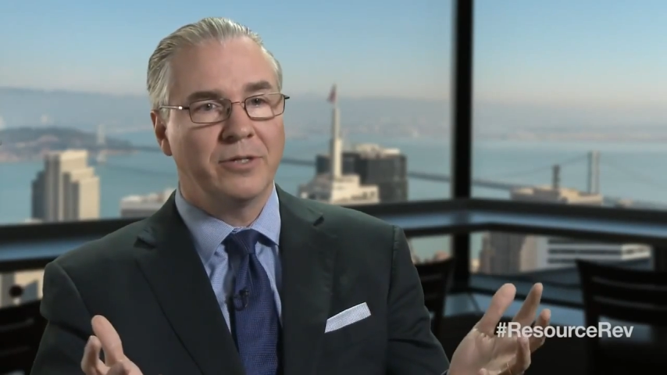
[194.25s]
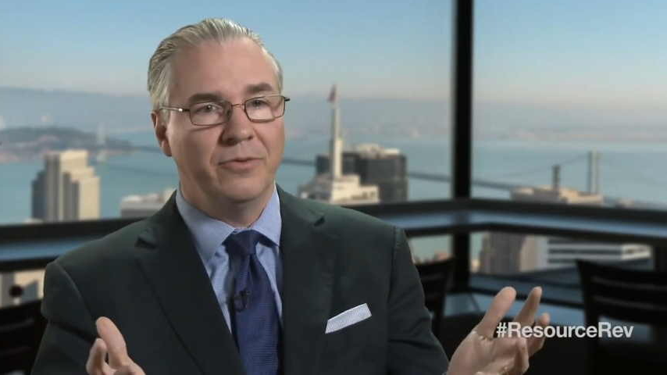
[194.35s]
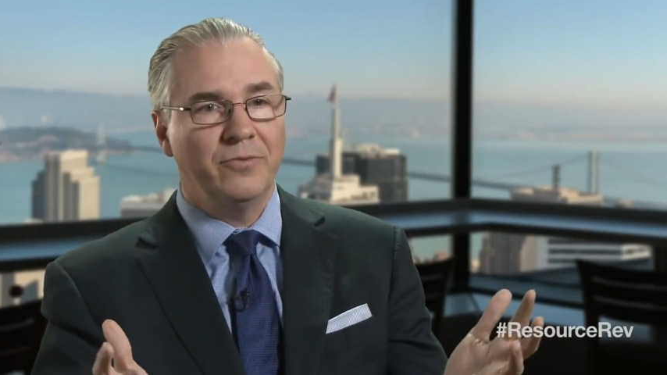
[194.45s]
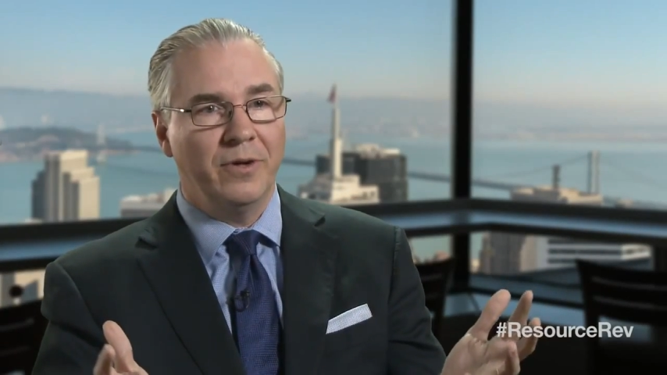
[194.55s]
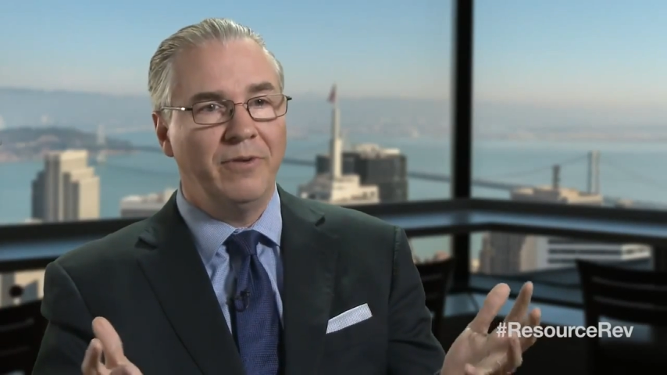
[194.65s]

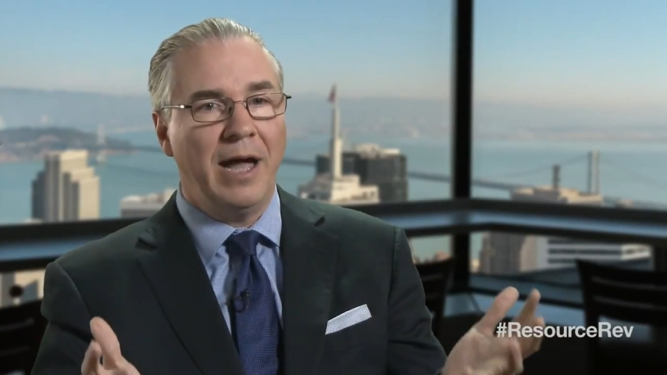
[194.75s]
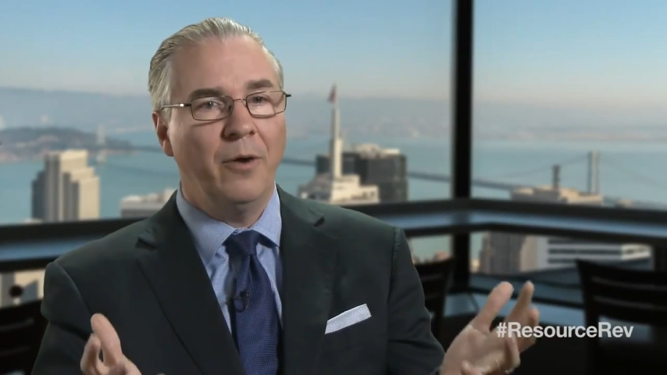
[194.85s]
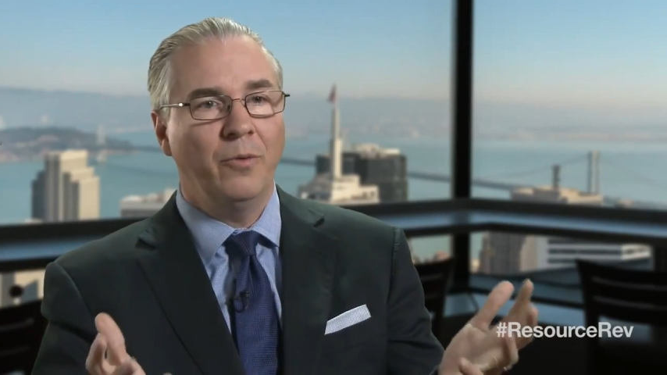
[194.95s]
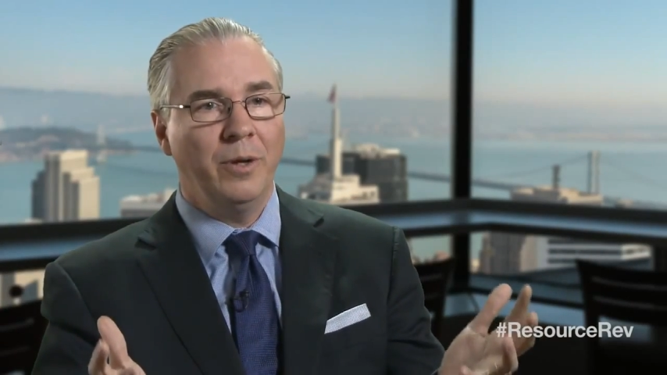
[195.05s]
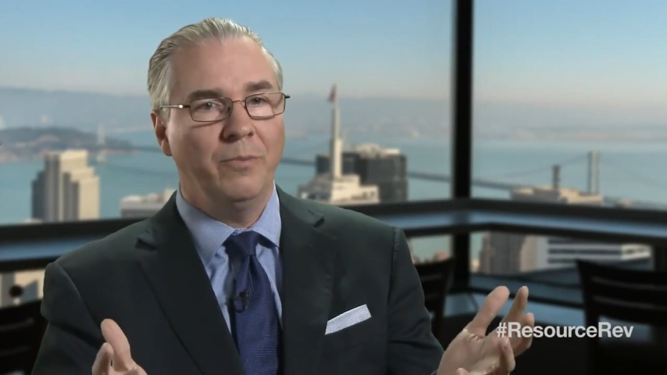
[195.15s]
of how
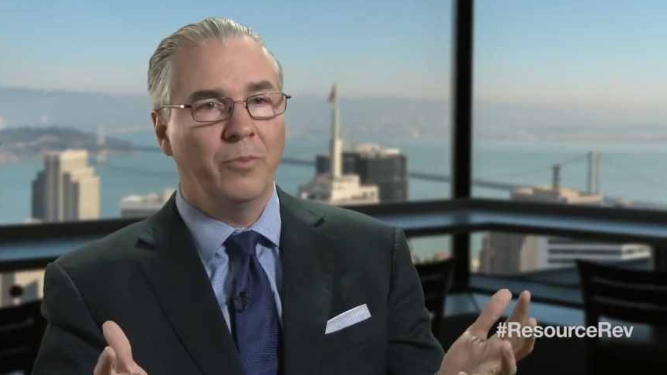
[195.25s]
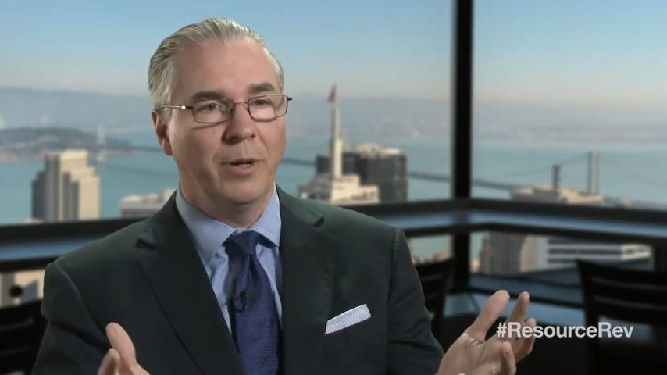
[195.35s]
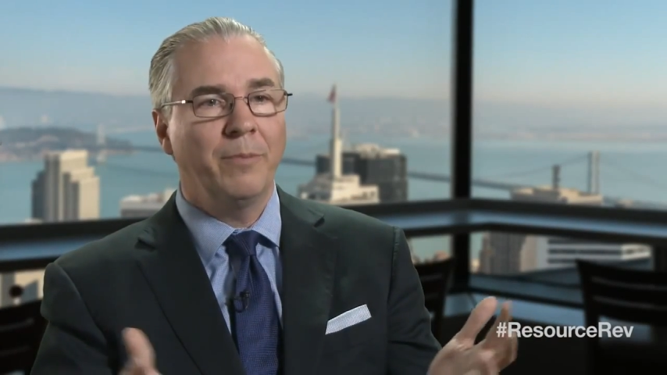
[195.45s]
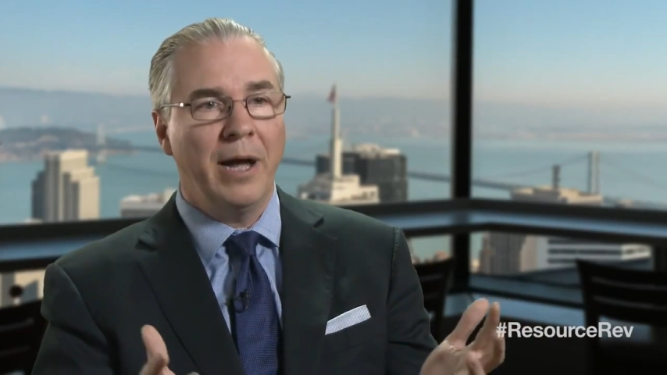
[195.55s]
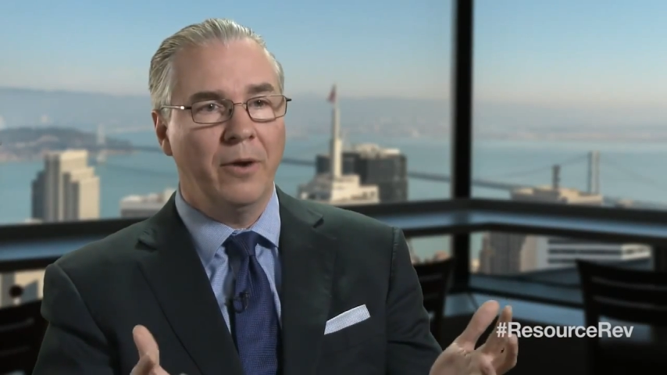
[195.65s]
we
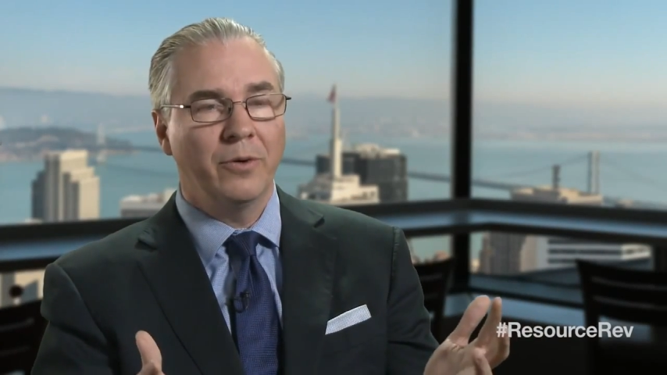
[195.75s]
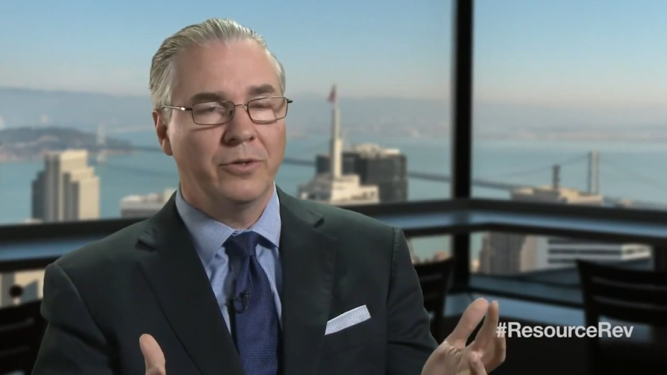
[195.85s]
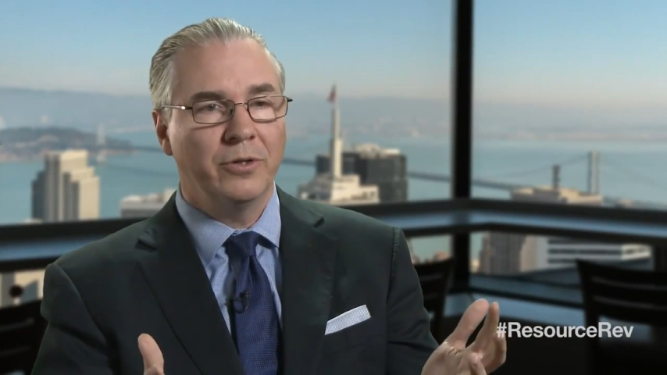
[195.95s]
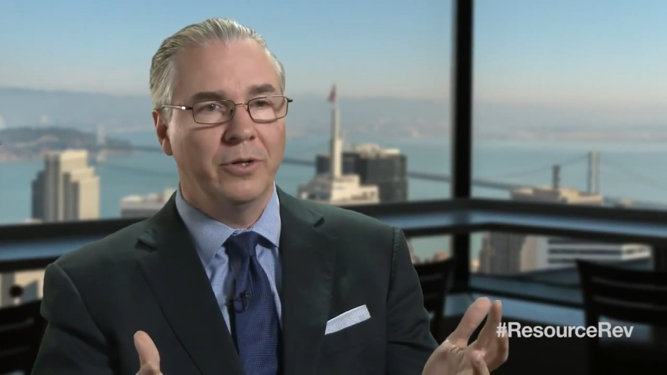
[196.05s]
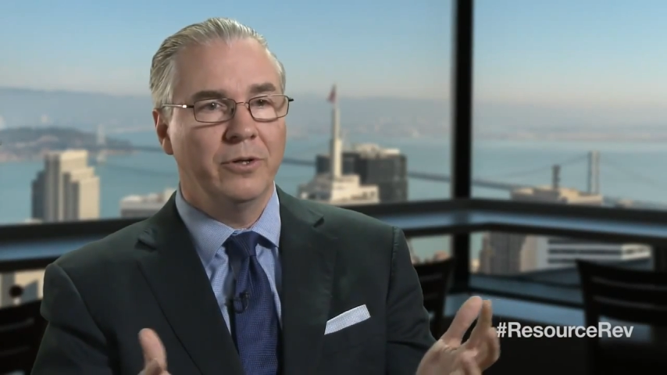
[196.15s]
bring power
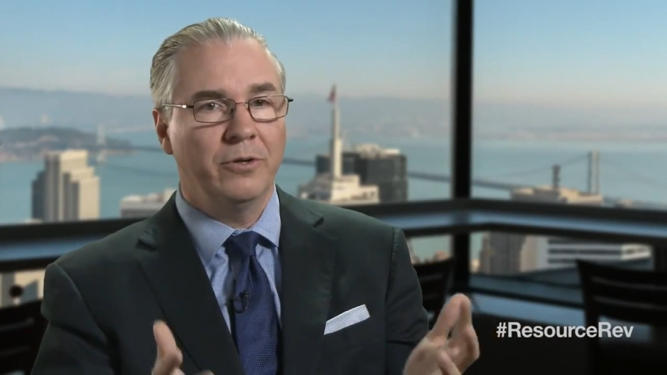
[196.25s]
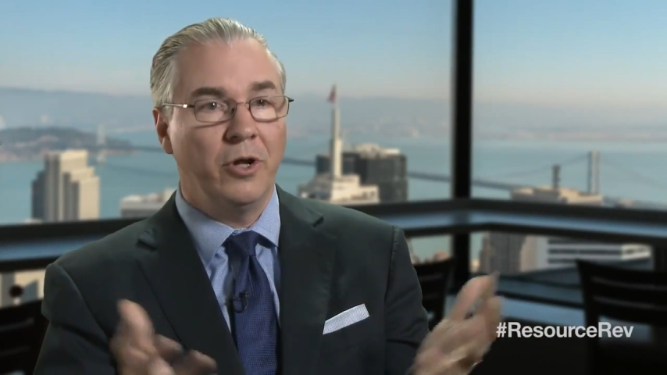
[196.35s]
to the